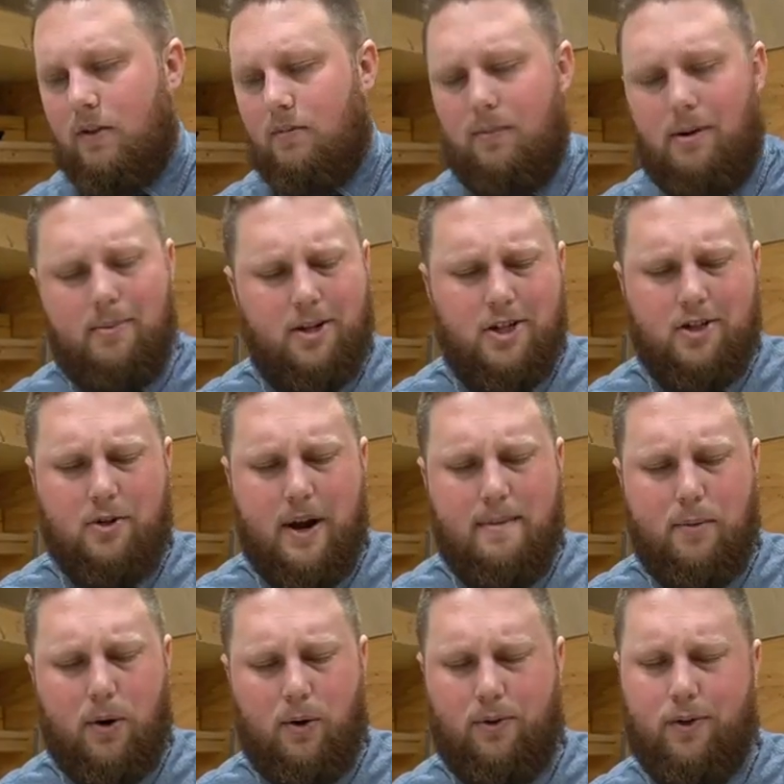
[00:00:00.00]
Maybe just try
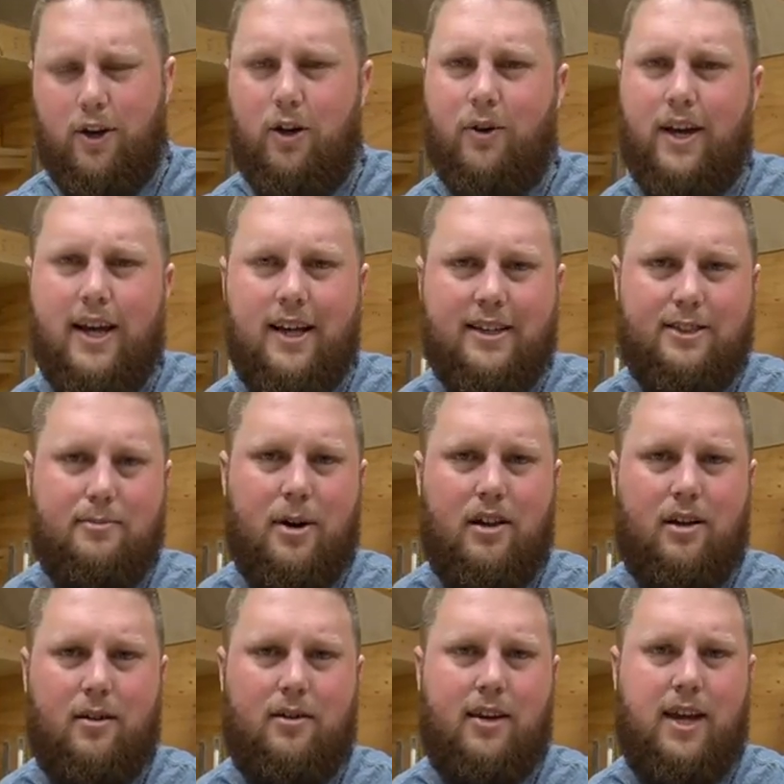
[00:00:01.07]
both, you know, get a
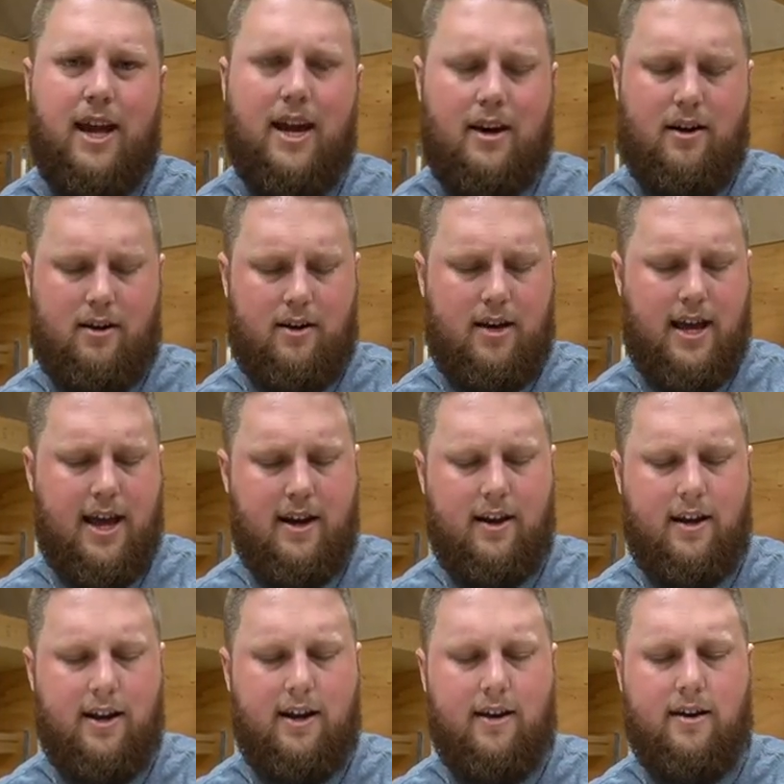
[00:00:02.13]
smaller can and
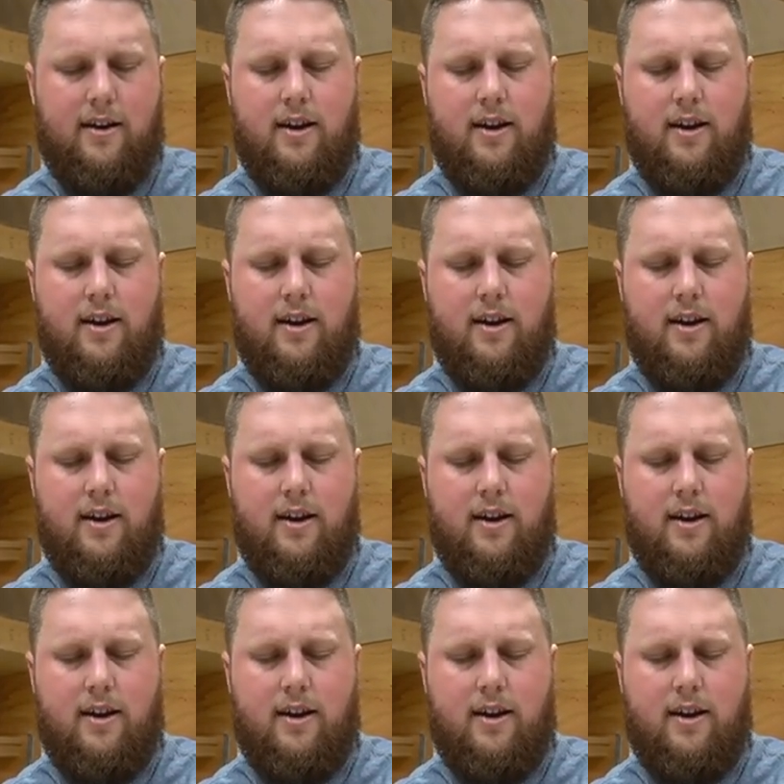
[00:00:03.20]
uh,